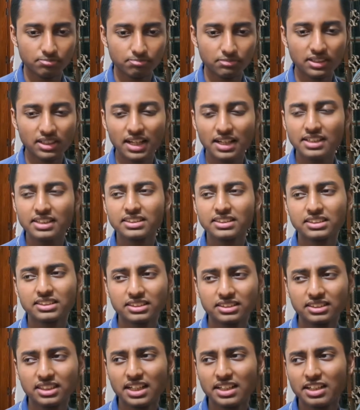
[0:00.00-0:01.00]
It works
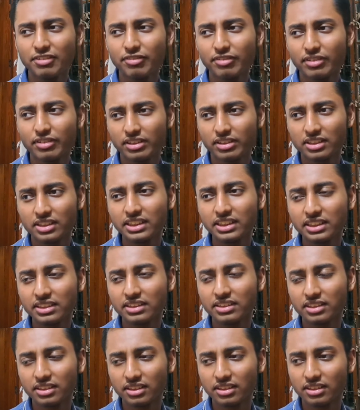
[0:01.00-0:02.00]
hard for it and it
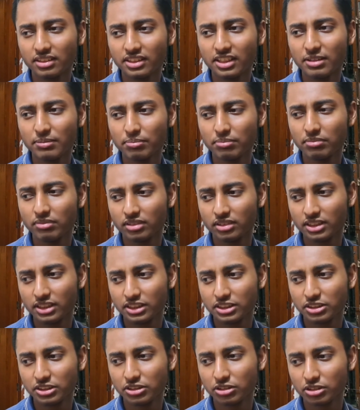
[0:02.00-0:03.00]
gets leaked again. Like
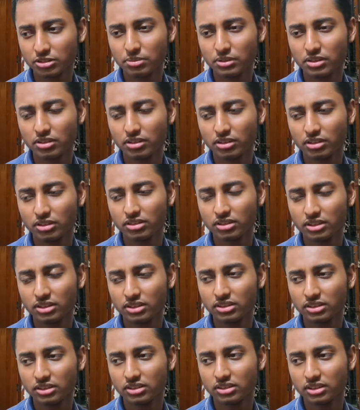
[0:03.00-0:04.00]
imagine the
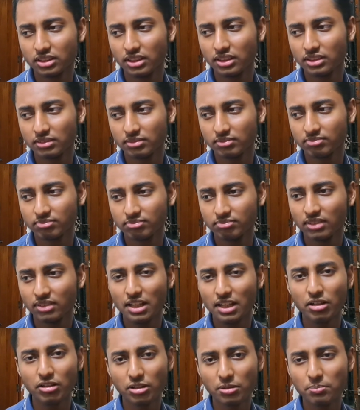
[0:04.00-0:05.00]

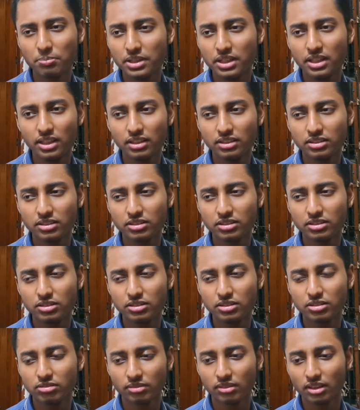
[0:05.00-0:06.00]
level of
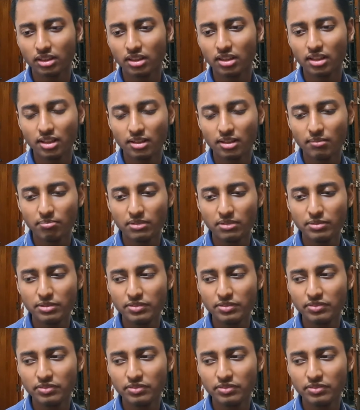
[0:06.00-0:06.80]
mental